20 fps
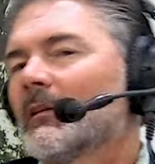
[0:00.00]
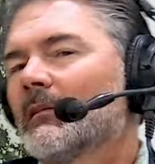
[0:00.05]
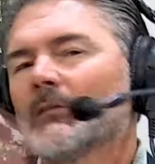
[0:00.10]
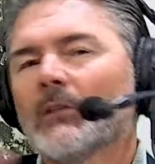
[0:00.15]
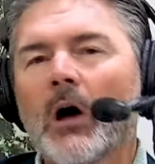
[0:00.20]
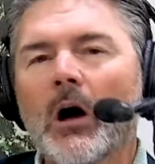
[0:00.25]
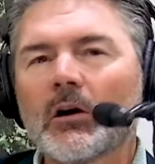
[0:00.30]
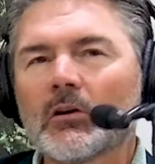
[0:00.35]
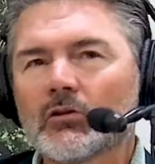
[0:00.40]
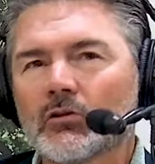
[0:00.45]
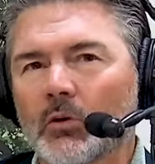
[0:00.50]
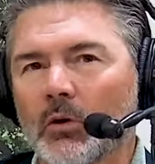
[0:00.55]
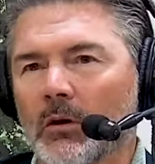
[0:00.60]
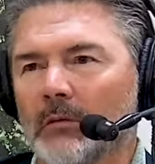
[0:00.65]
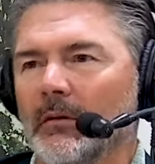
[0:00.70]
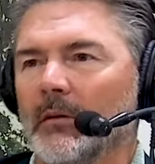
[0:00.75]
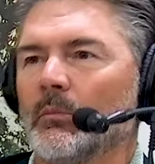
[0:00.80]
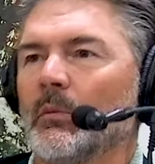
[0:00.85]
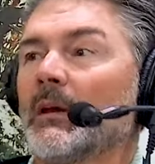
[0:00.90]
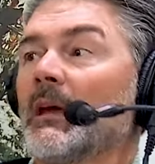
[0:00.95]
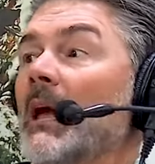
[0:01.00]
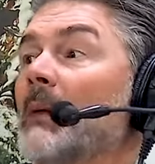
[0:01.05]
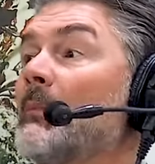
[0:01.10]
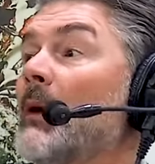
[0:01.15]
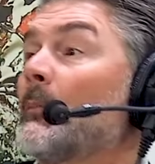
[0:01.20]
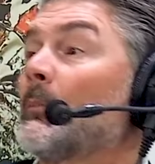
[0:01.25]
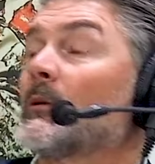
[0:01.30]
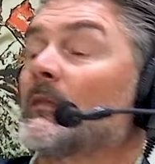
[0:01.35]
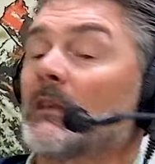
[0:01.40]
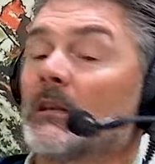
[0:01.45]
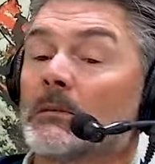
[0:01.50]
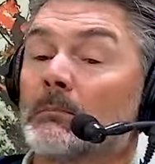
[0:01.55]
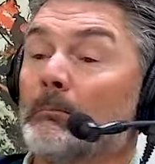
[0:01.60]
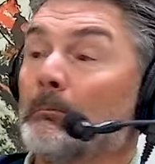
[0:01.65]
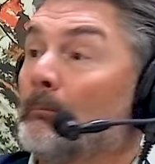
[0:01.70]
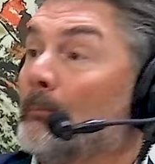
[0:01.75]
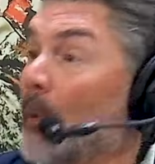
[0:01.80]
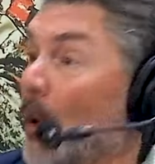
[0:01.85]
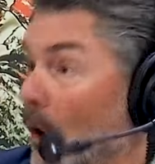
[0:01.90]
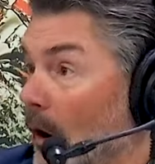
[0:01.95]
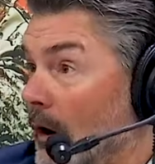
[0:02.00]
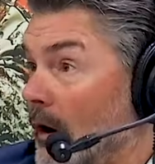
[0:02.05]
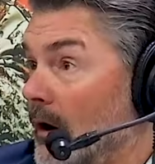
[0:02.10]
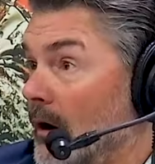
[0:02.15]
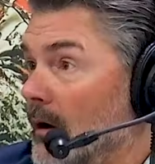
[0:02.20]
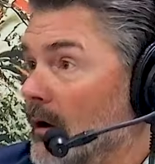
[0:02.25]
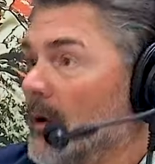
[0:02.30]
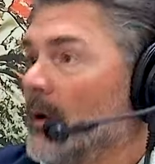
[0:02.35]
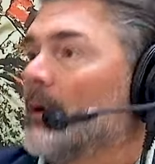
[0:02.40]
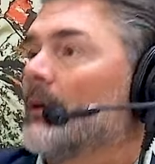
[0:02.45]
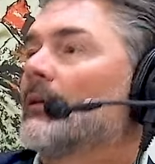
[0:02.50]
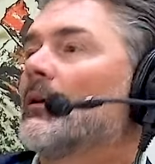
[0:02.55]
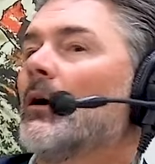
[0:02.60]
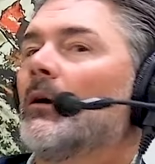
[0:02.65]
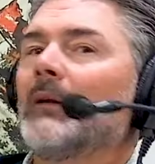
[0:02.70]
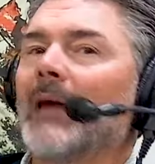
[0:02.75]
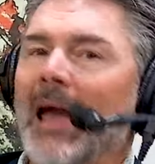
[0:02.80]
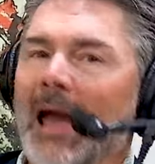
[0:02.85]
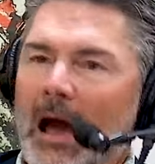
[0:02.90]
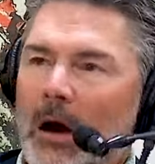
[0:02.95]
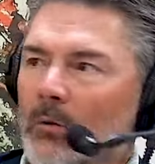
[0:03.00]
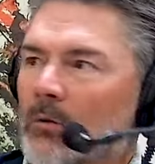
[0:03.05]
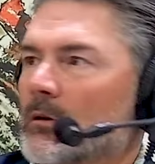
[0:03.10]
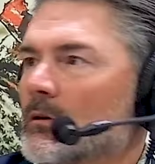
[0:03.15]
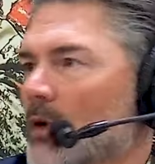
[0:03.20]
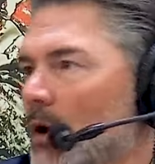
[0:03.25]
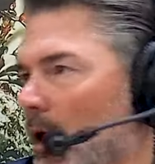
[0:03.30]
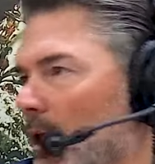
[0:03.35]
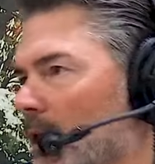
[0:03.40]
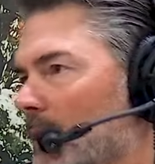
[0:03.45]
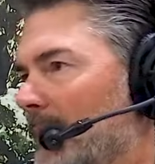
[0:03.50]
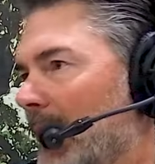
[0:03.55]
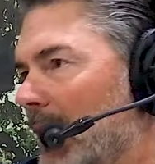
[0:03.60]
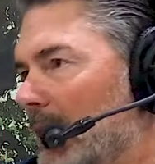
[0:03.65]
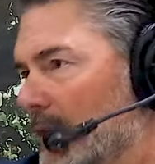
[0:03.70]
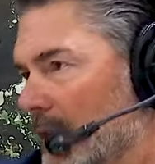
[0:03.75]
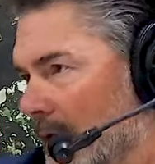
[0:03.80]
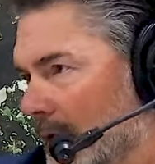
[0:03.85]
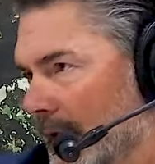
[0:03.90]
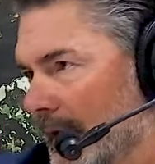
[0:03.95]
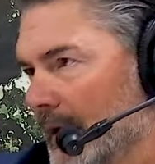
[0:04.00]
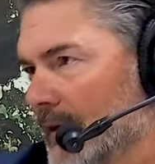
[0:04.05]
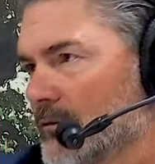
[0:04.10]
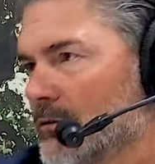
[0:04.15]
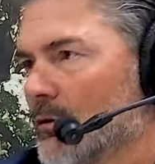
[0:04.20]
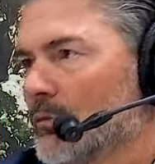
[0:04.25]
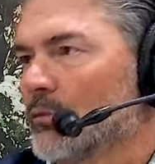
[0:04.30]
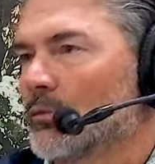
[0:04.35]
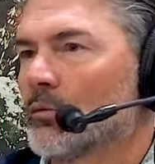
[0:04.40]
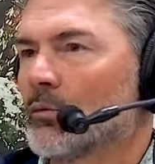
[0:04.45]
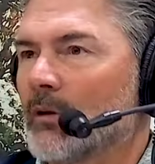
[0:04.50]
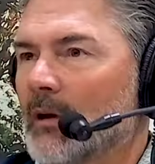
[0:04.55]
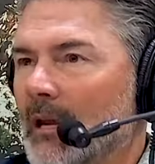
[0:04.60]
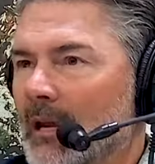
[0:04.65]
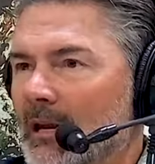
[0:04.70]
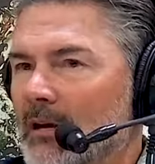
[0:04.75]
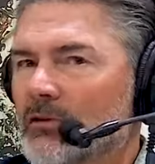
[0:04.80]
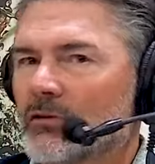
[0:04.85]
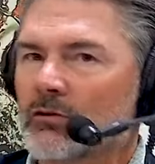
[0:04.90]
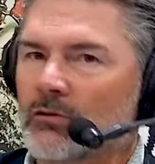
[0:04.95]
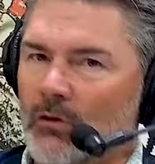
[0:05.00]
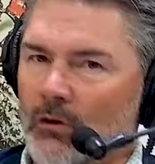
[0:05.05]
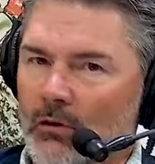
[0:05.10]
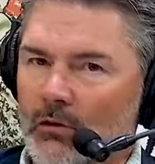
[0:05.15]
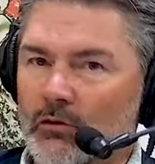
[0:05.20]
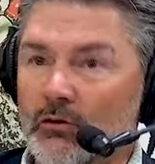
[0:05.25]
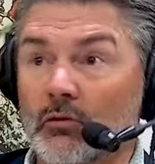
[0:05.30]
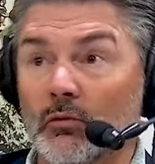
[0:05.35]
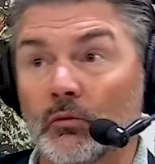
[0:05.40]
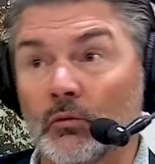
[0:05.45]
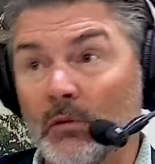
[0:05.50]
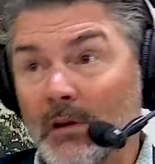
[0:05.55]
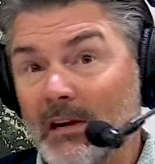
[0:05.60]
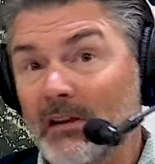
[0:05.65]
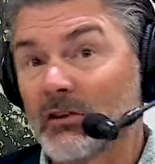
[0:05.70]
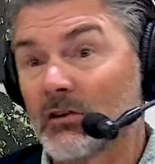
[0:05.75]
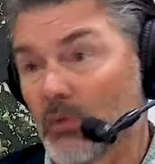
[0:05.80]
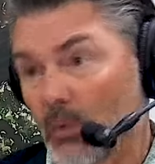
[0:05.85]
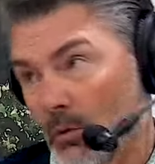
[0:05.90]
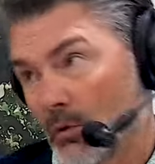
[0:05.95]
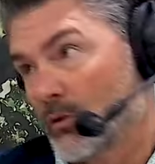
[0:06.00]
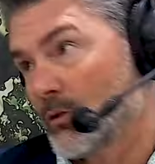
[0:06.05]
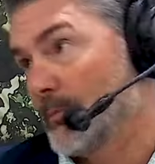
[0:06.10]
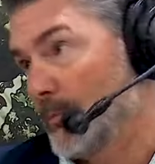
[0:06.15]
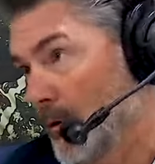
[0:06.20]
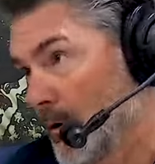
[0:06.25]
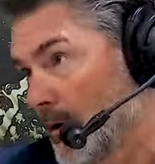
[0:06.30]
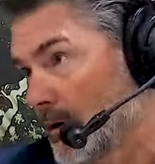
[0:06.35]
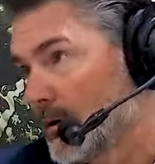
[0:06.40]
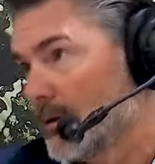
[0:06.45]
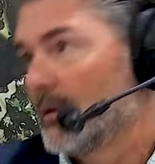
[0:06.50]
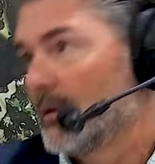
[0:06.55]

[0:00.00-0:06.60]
Long and short of it, we came up with this book called How to Talk About Hunting. It's a research resource book.